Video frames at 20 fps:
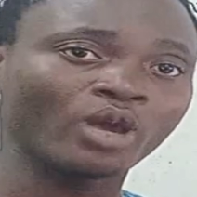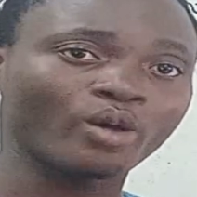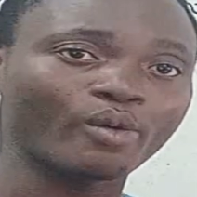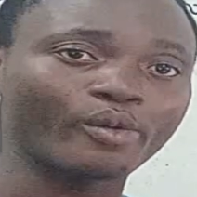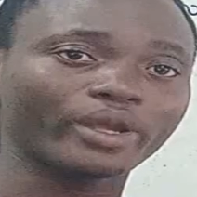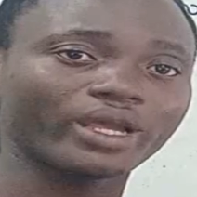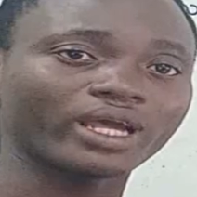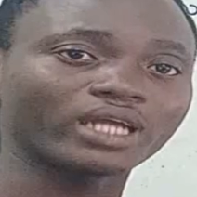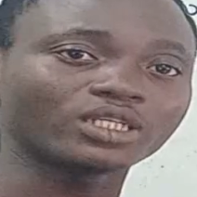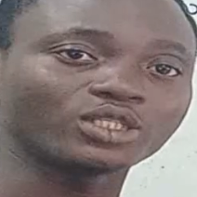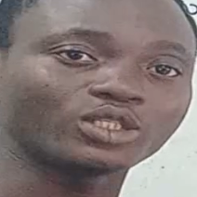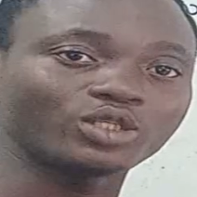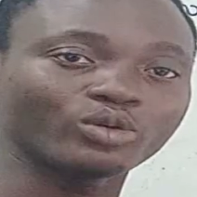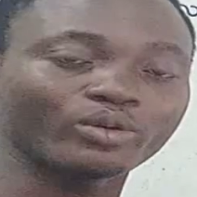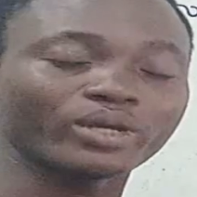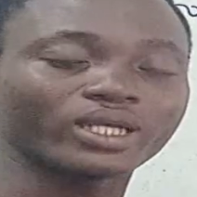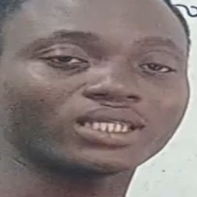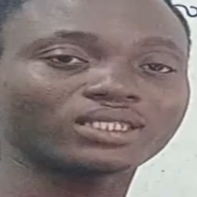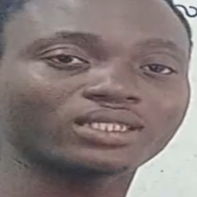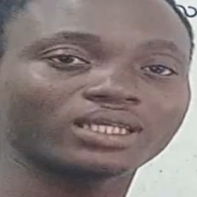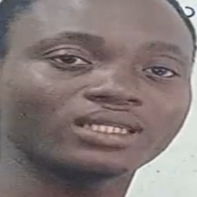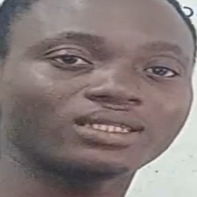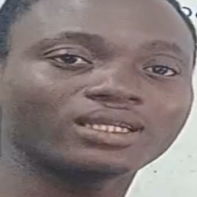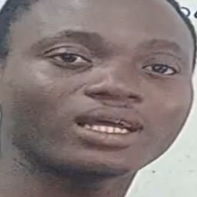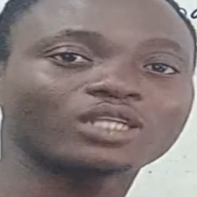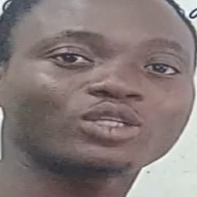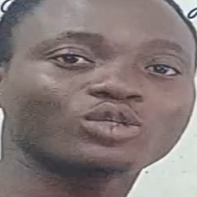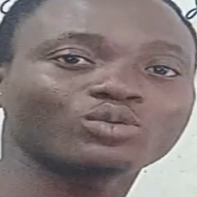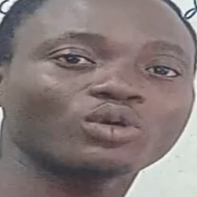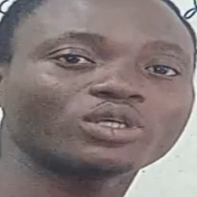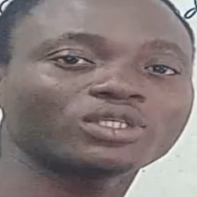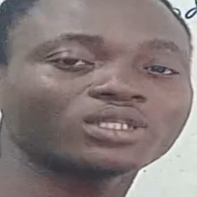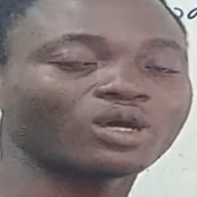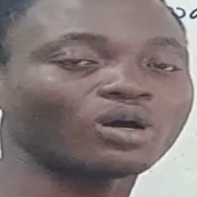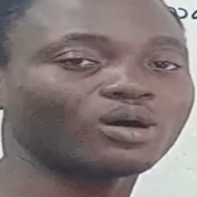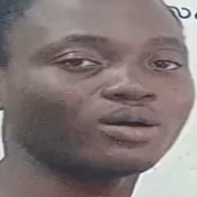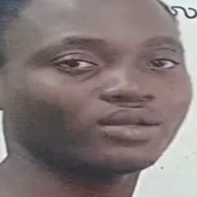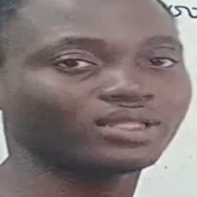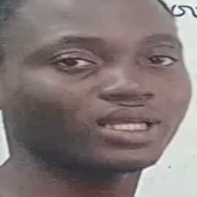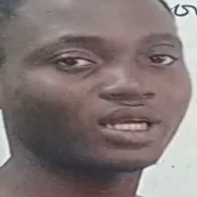Okay, and you extend that towards the
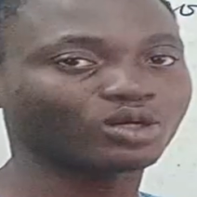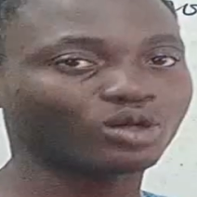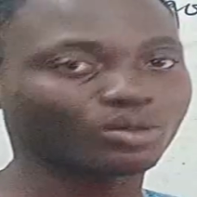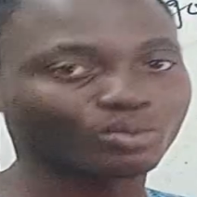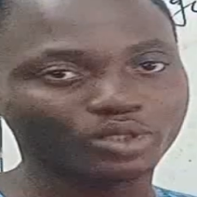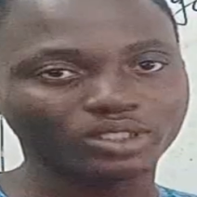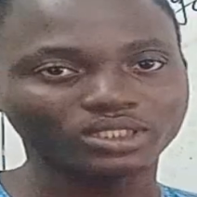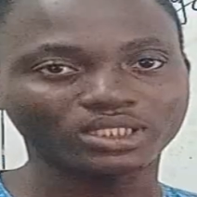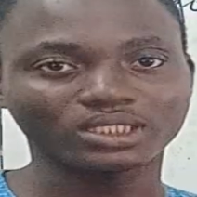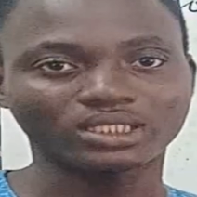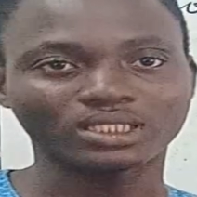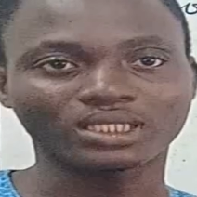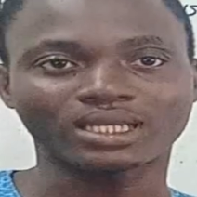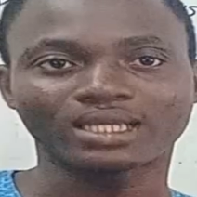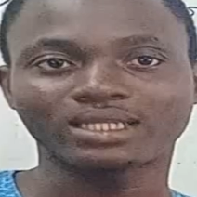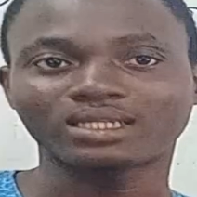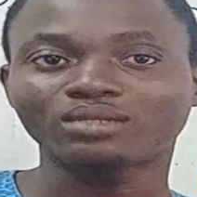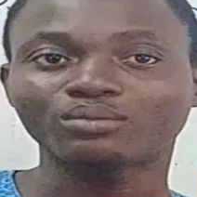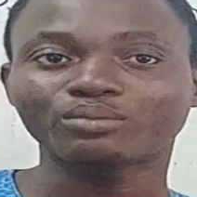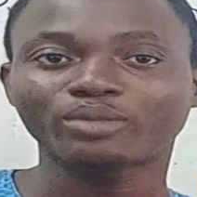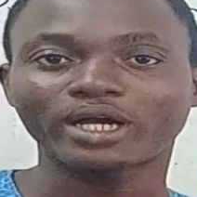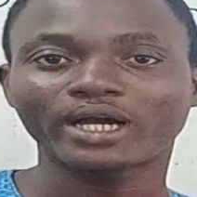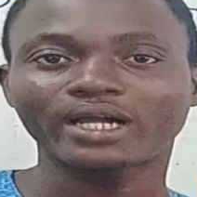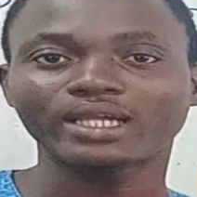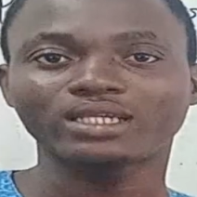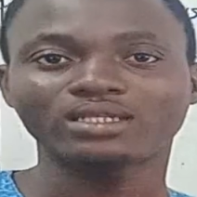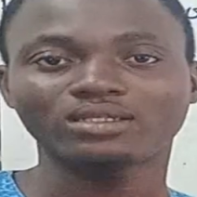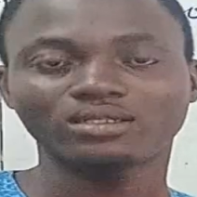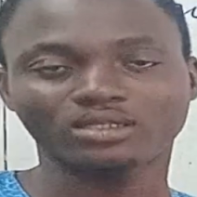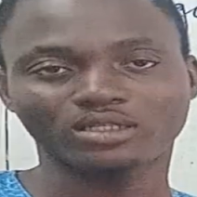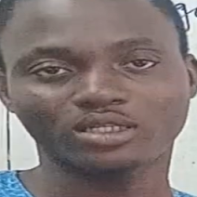other commodity and then buy